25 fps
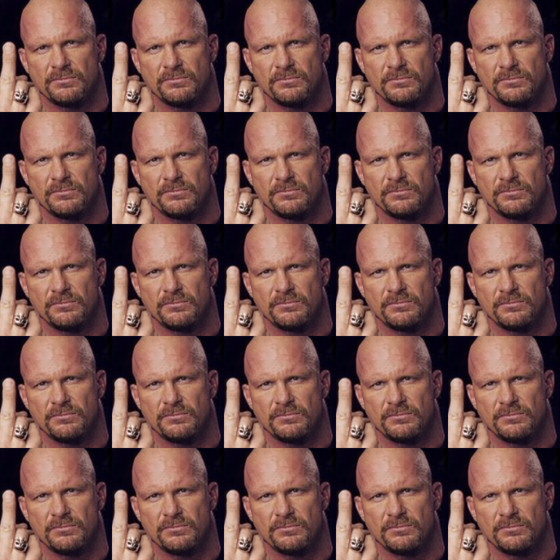
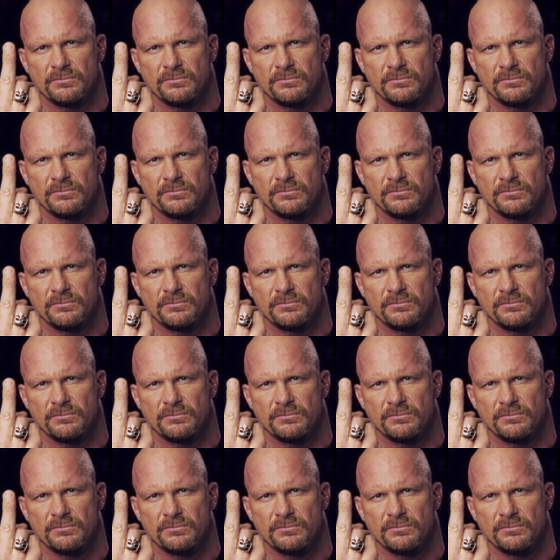
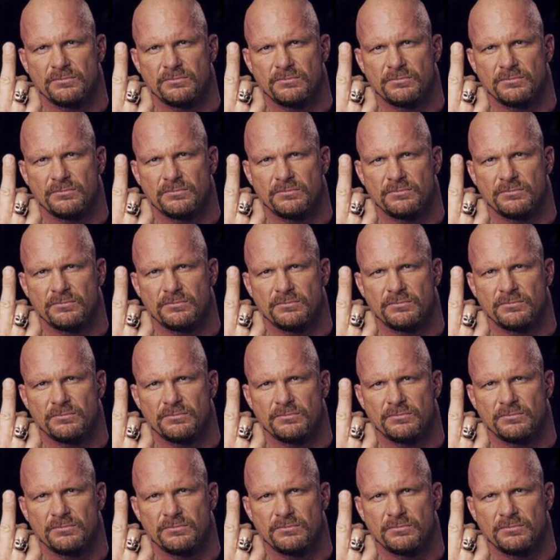
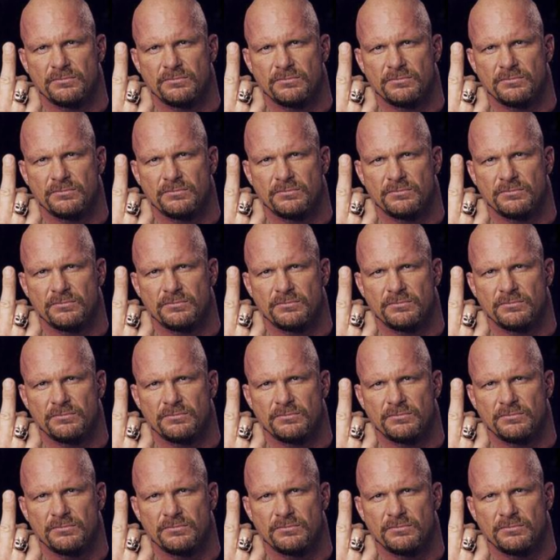
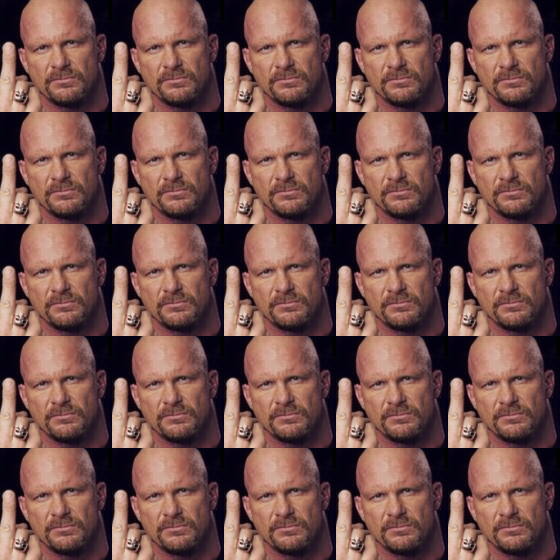
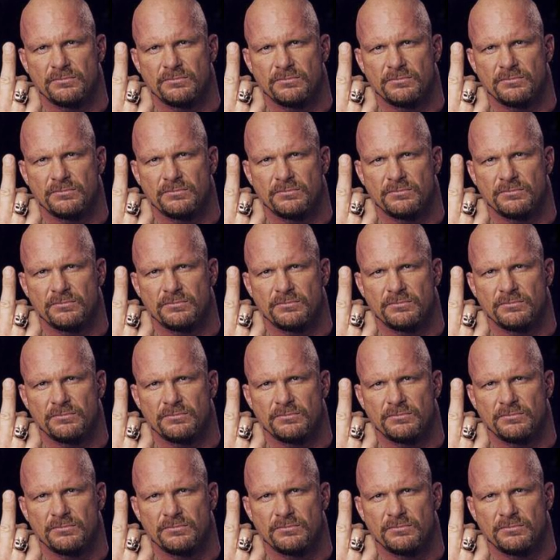
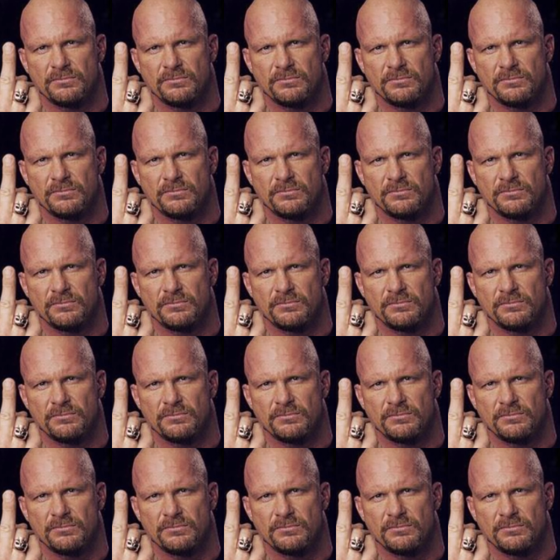[no speech]